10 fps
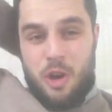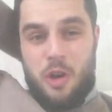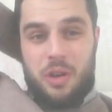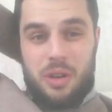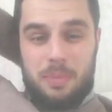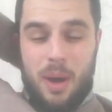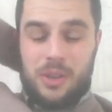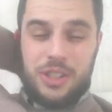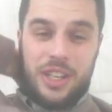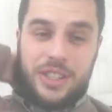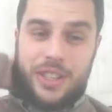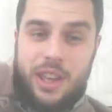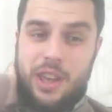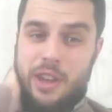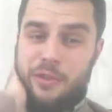hook punches
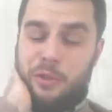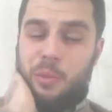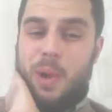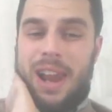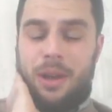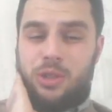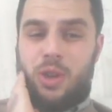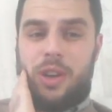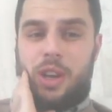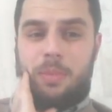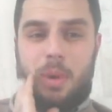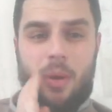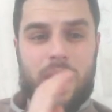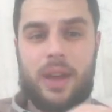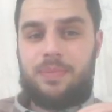from well outside of the
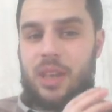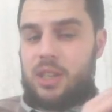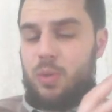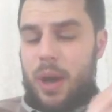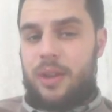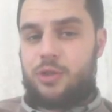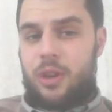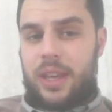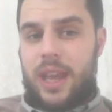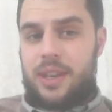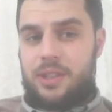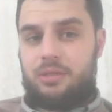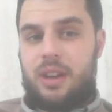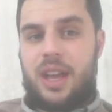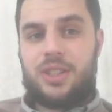pocket as a way of trying to get into
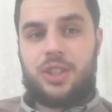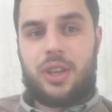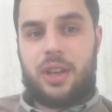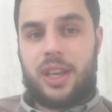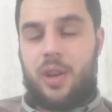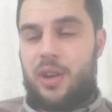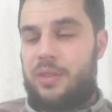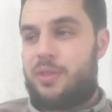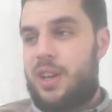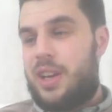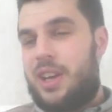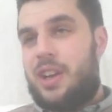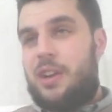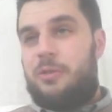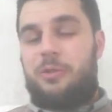range. You know, he kind of
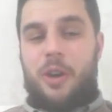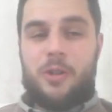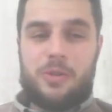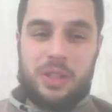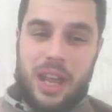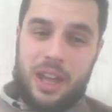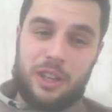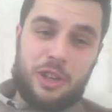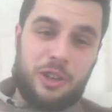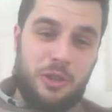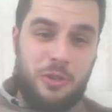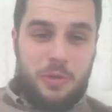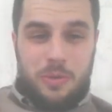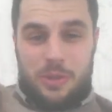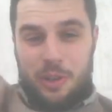throws that
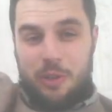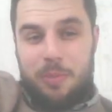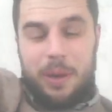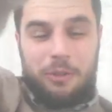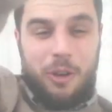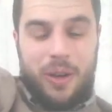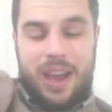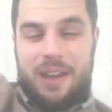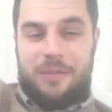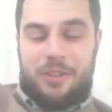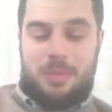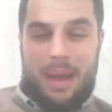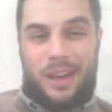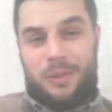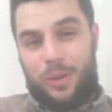huge looping right hand from the
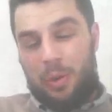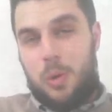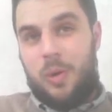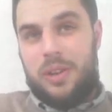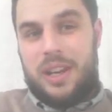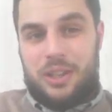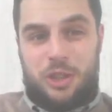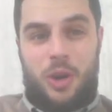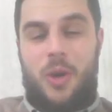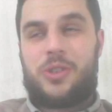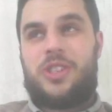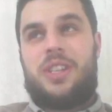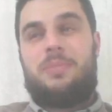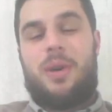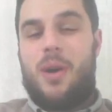back of the hall and then charges
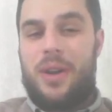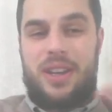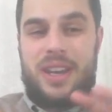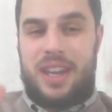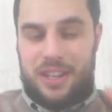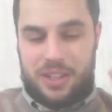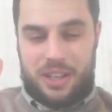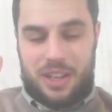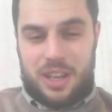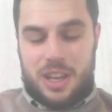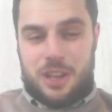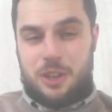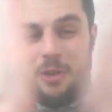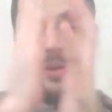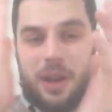in behind it into
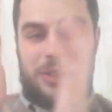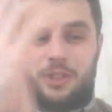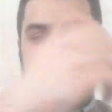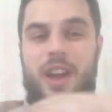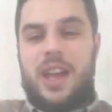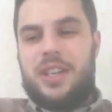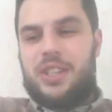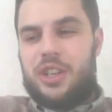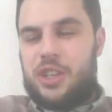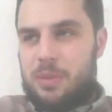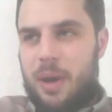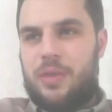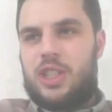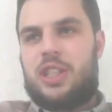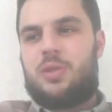too close a range and
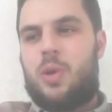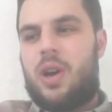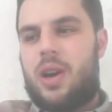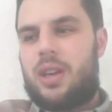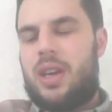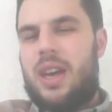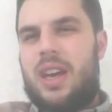smothers his work.